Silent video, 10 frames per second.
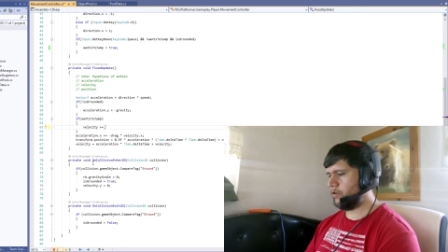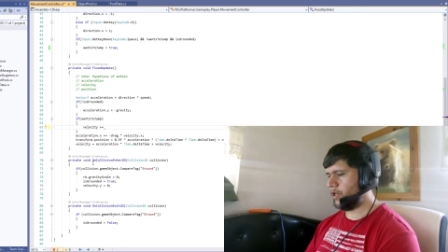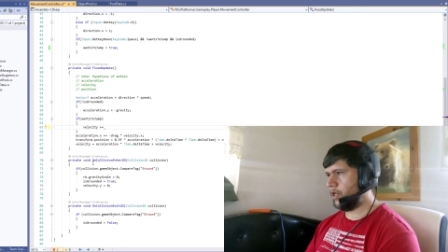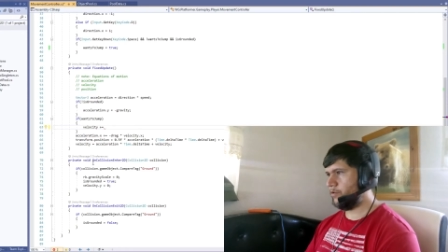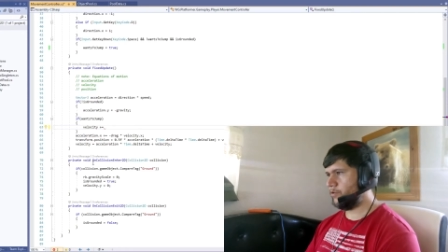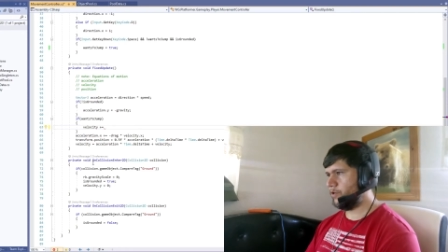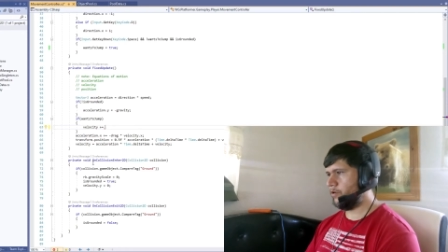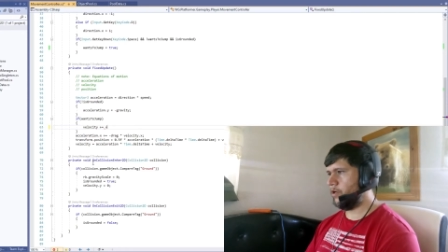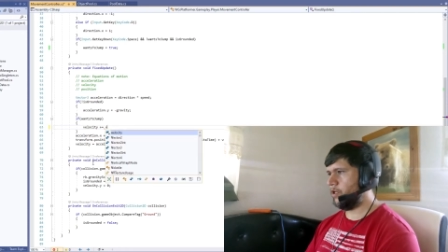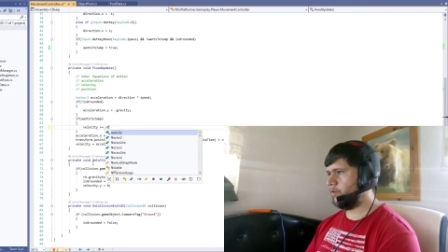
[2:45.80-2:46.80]
Okay,
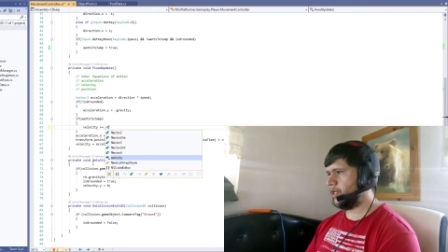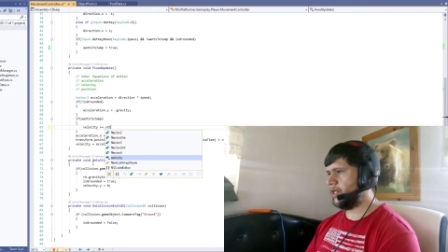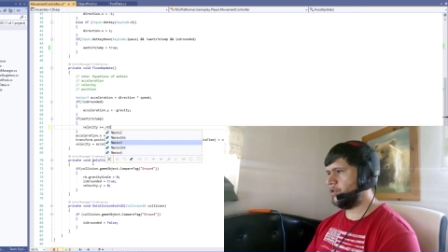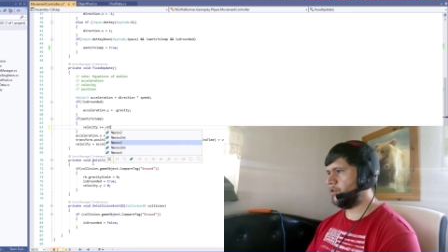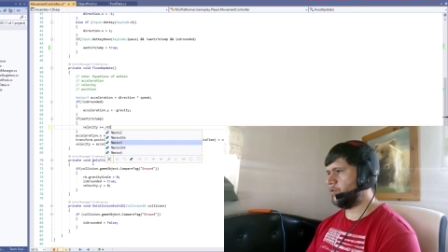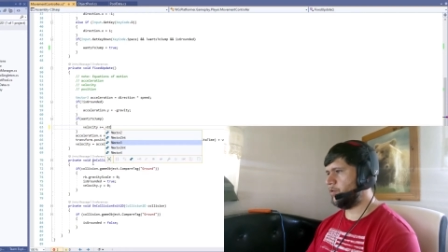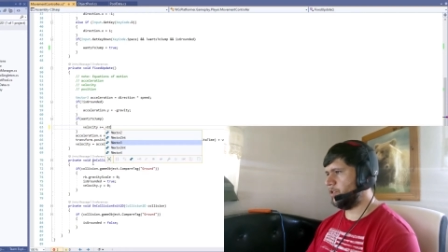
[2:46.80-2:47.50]
so all we gotta do